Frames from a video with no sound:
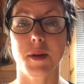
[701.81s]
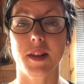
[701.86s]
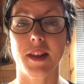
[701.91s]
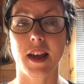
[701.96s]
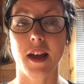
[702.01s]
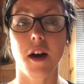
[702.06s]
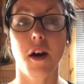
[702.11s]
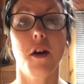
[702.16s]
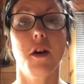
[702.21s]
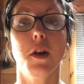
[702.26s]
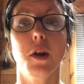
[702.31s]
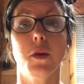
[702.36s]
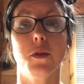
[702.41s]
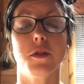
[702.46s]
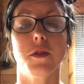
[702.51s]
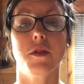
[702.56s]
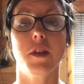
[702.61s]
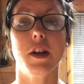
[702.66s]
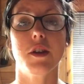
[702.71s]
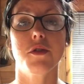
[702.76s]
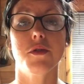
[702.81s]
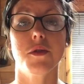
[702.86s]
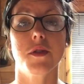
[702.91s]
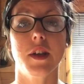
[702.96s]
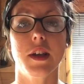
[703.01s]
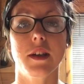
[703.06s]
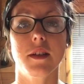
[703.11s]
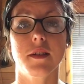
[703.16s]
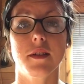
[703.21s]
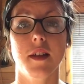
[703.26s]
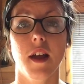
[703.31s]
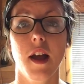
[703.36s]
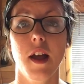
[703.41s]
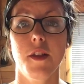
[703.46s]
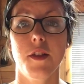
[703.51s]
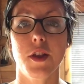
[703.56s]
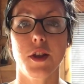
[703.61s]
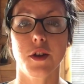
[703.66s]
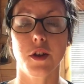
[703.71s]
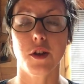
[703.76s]
but there are lots of natural things
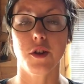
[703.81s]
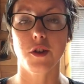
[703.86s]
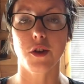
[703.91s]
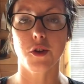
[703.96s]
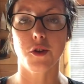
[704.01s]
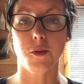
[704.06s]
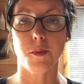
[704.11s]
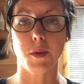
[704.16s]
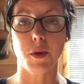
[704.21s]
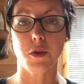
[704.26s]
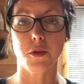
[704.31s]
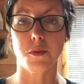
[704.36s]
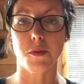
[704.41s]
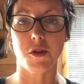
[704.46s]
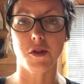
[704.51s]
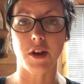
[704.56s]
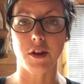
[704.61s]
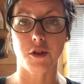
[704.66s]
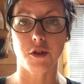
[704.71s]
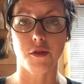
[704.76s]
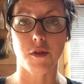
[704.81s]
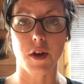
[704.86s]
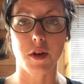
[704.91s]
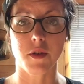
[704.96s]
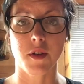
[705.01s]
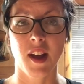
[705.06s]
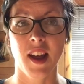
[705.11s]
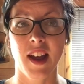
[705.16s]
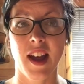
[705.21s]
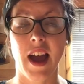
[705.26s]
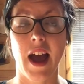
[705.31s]
that you can do to boost progesterone.